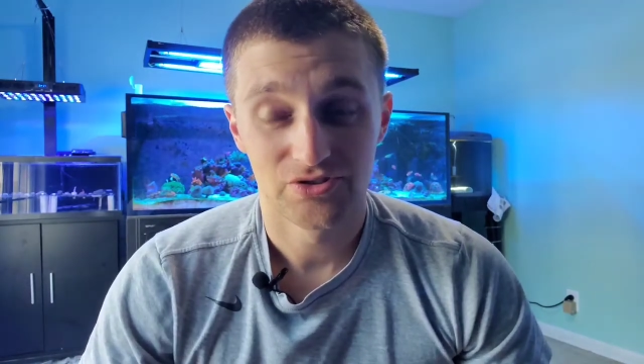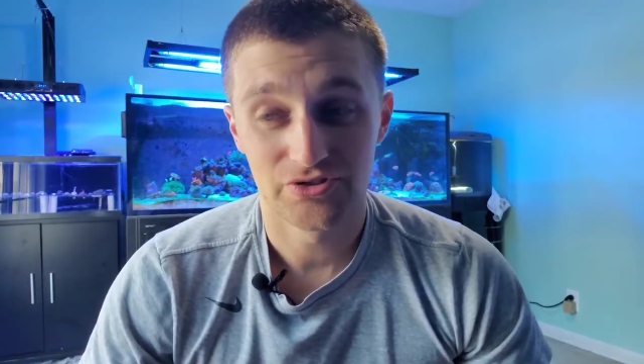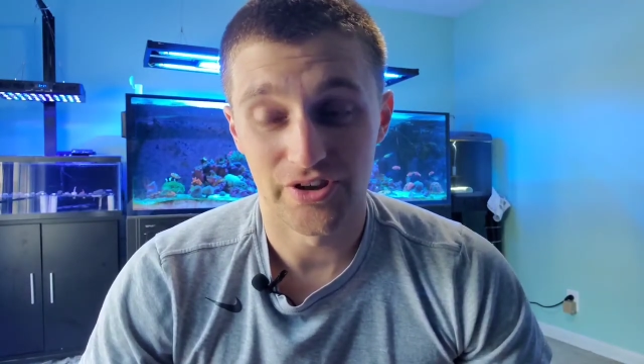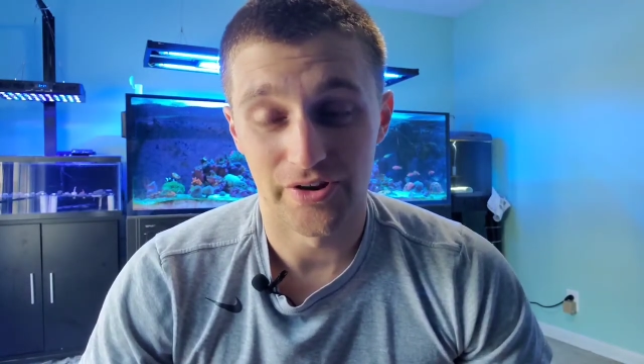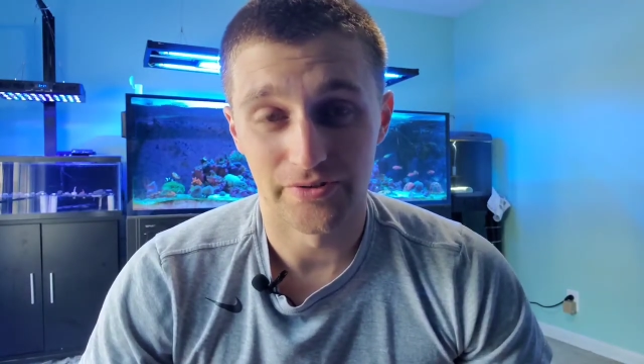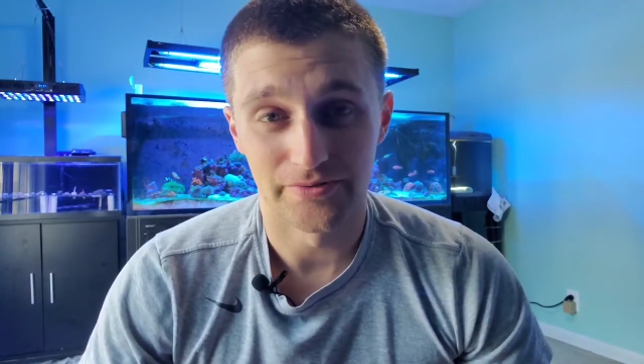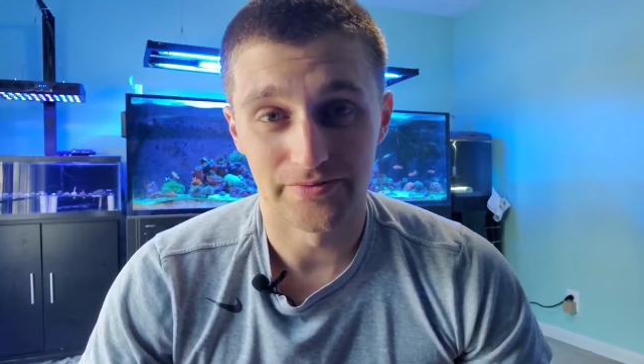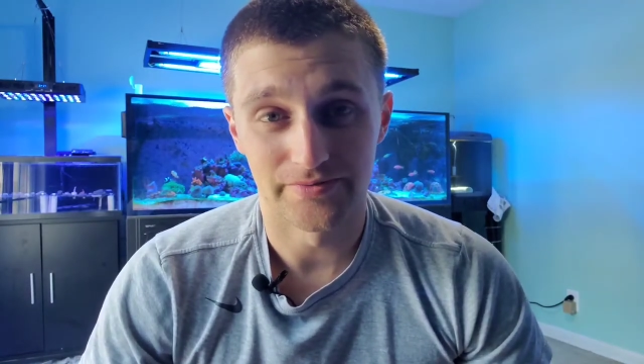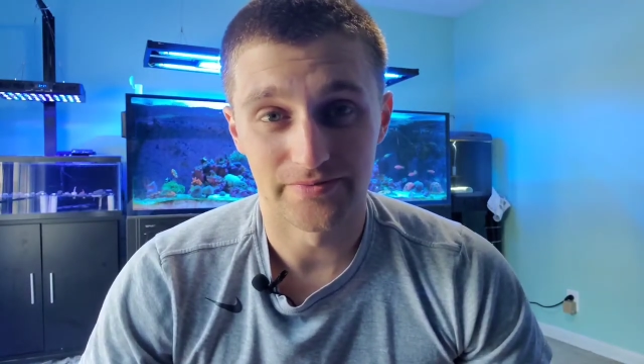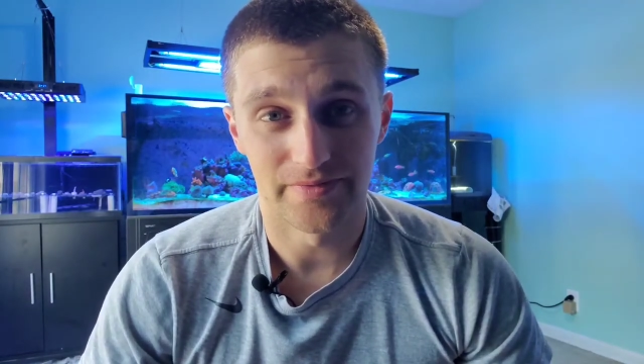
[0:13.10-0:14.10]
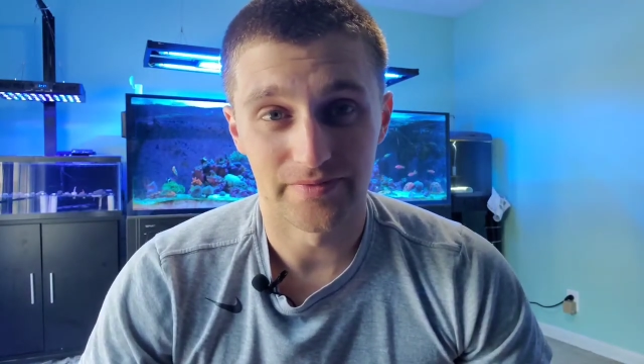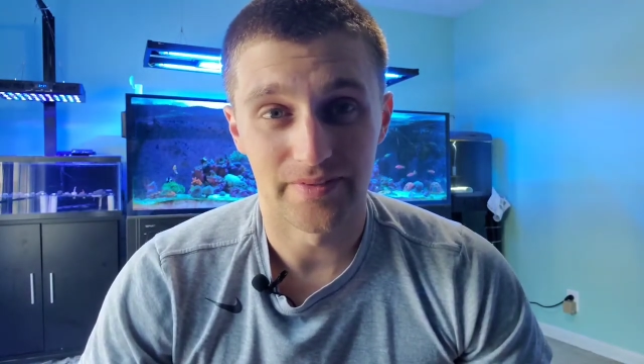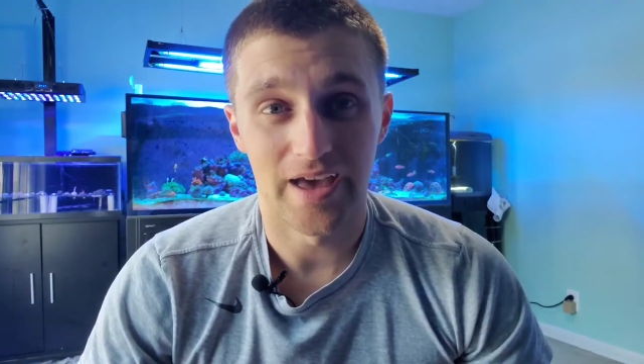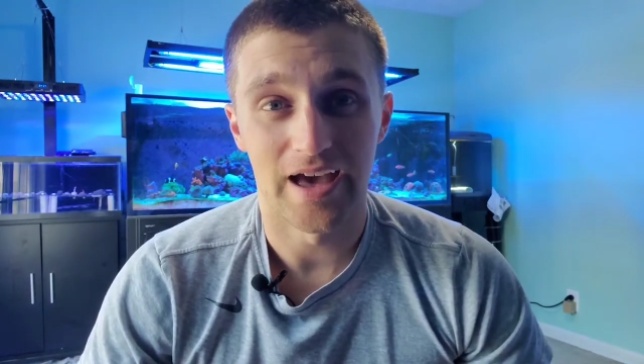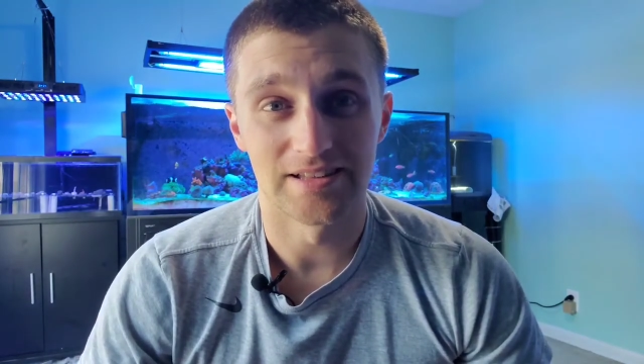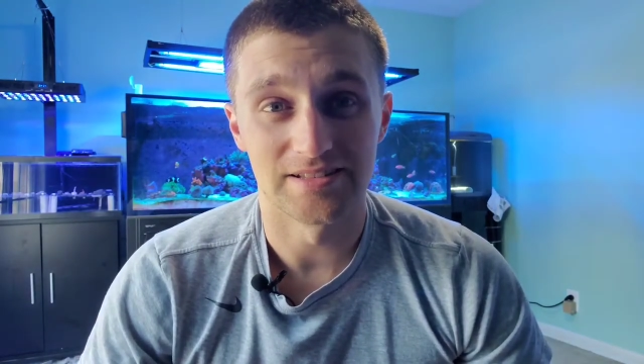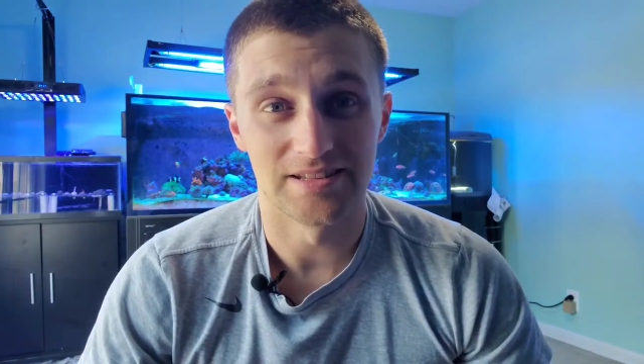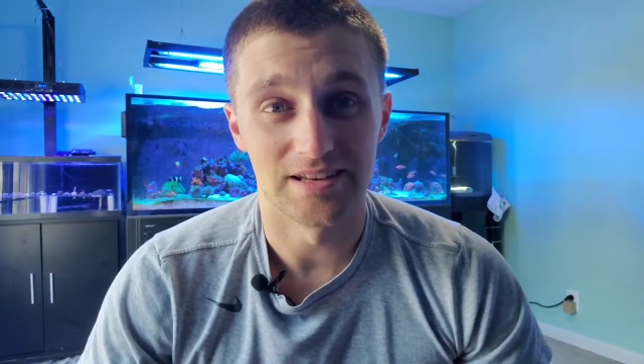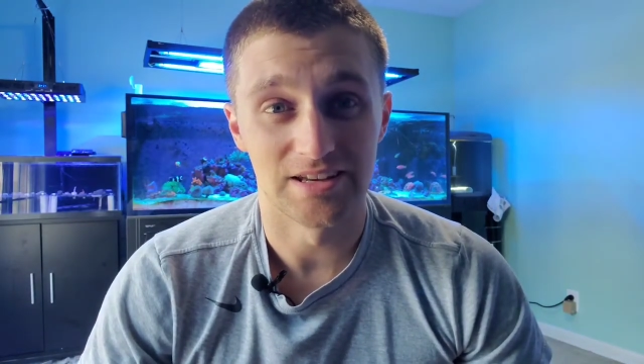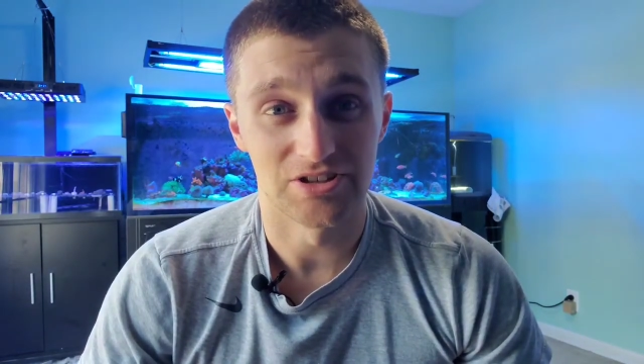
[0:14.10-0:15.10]
So, I had
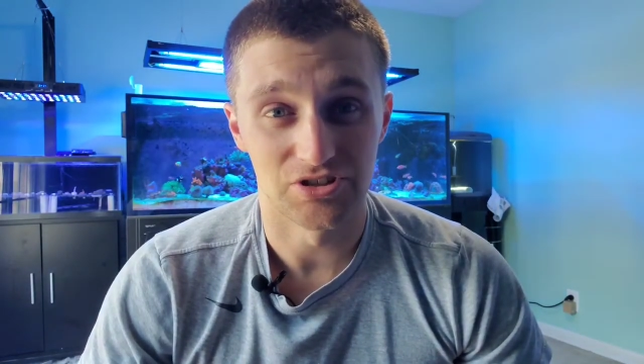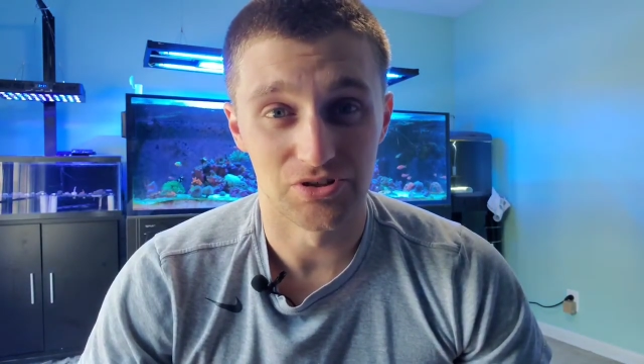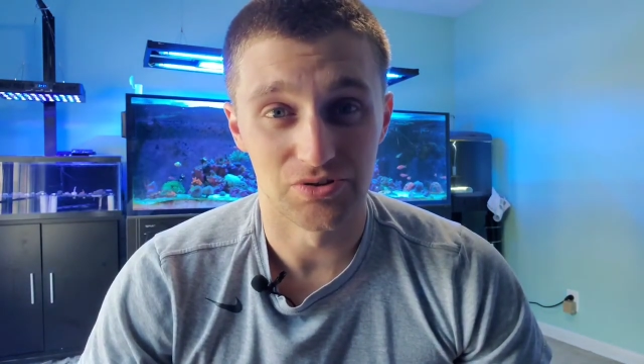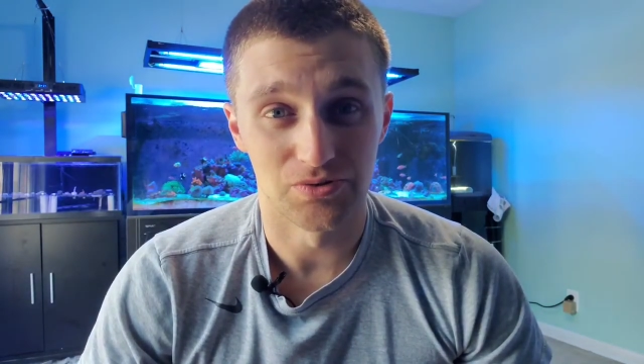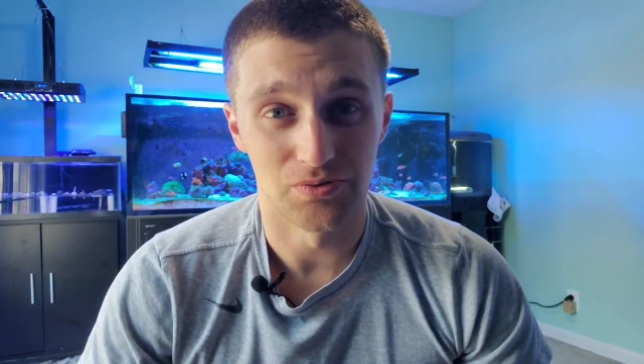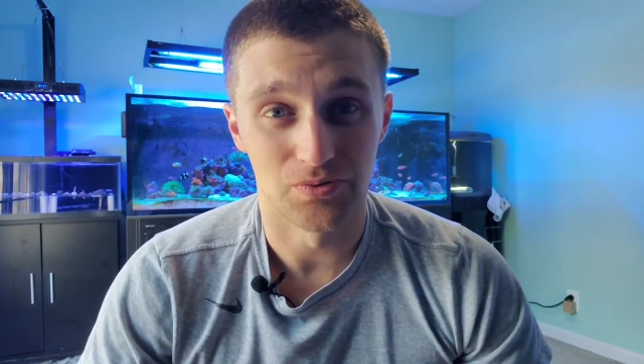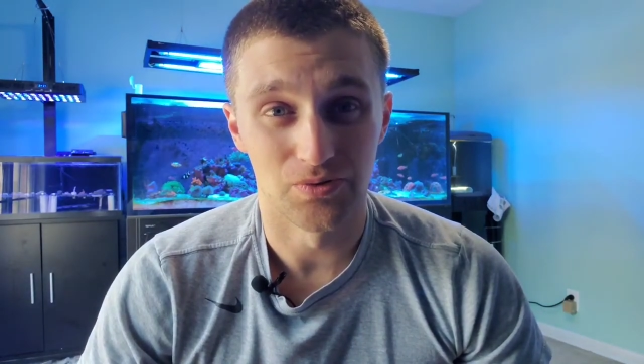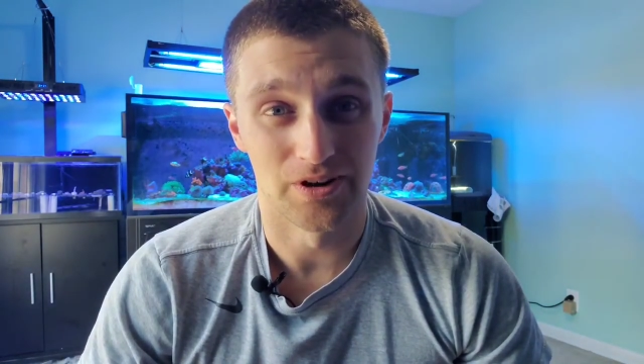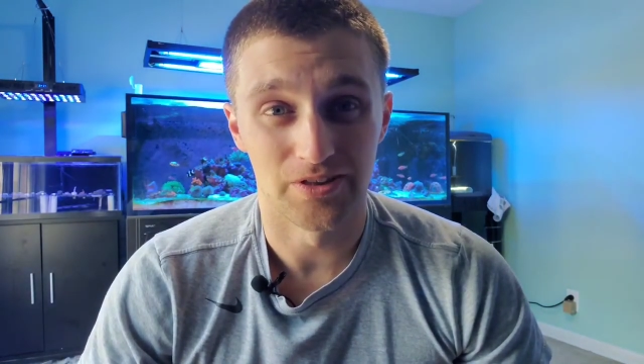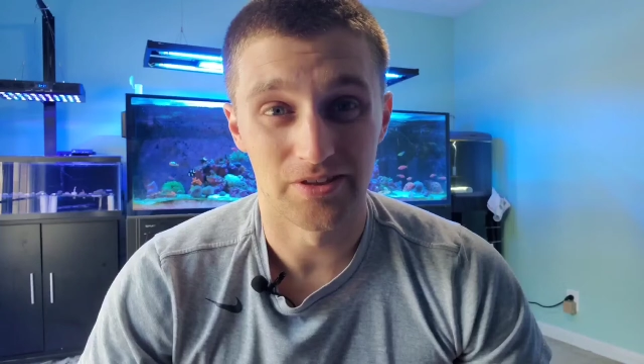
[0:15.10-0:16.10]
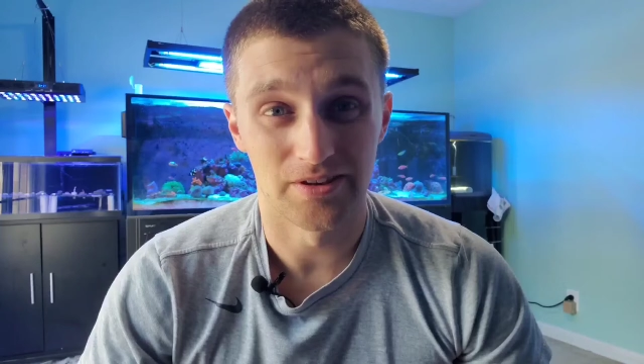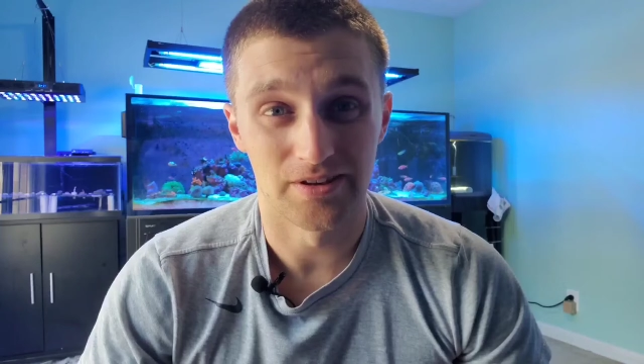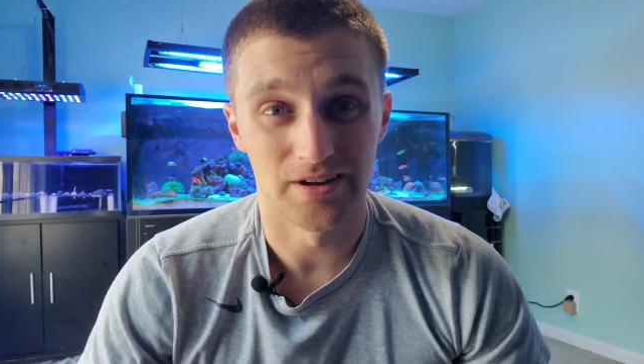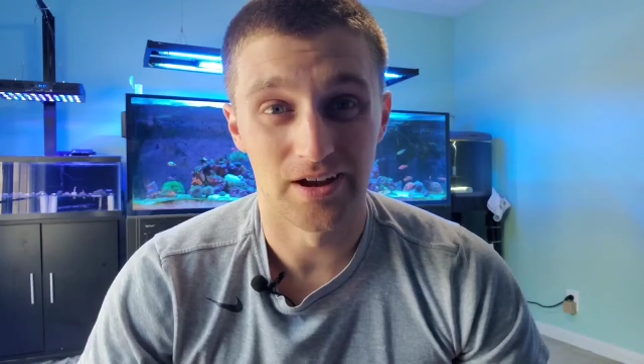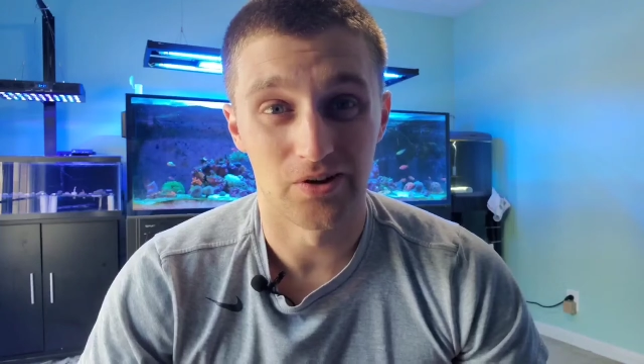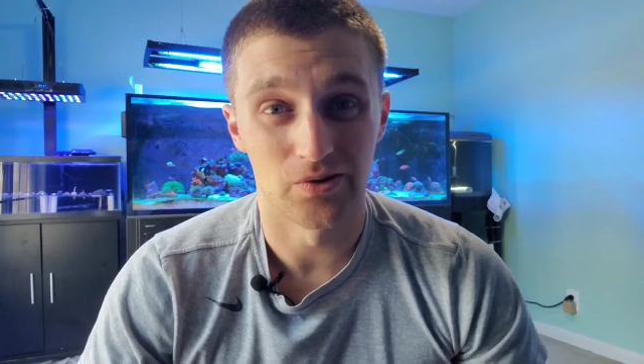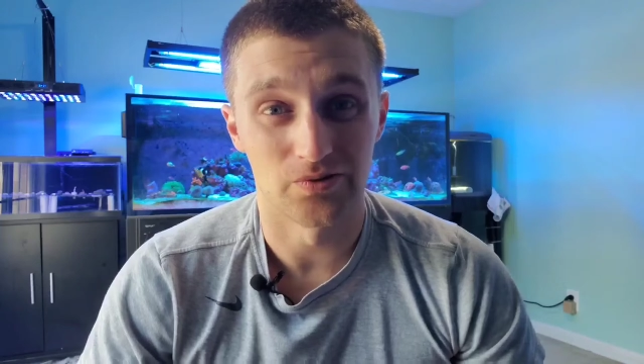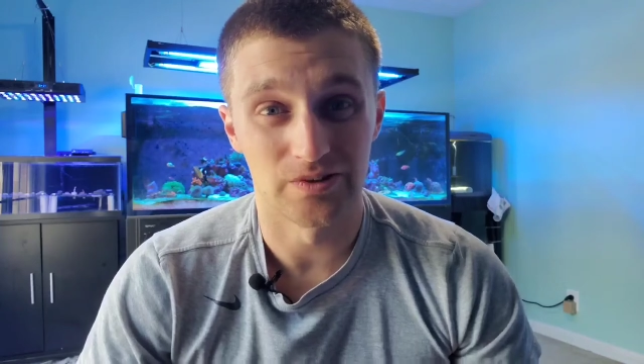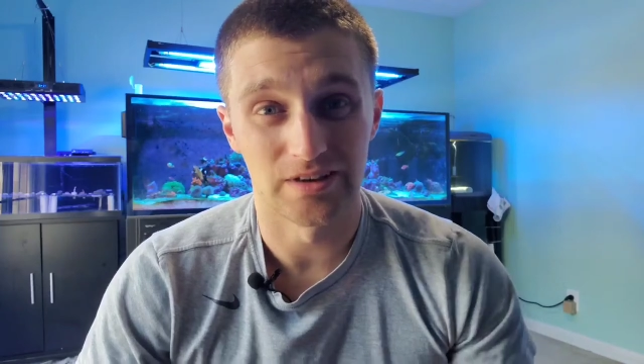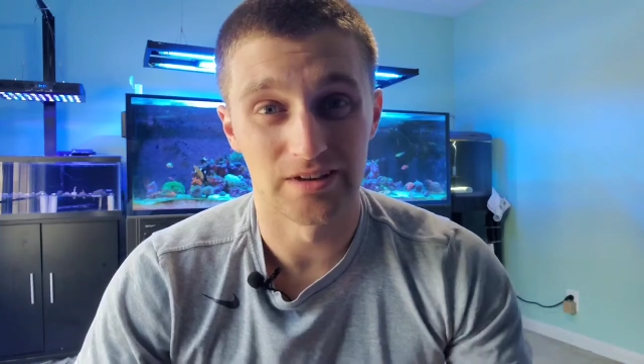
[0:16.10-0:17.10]
an issue with not
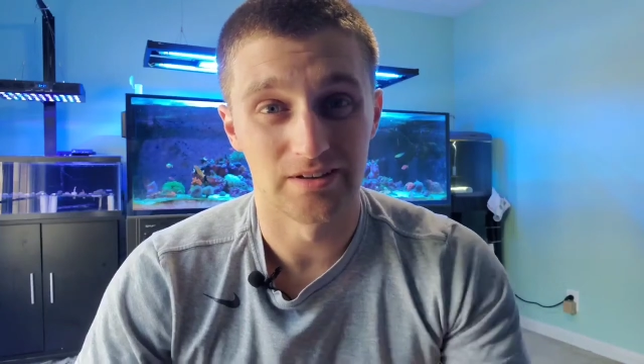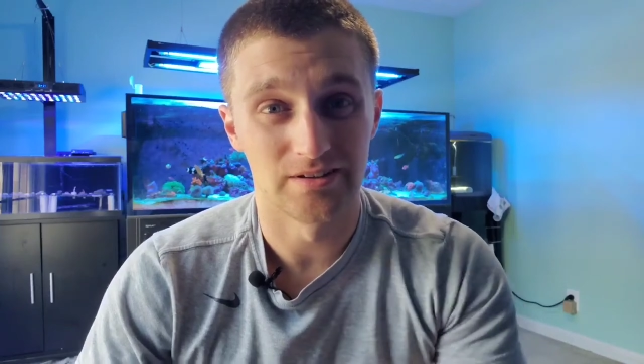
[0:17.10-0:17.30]
only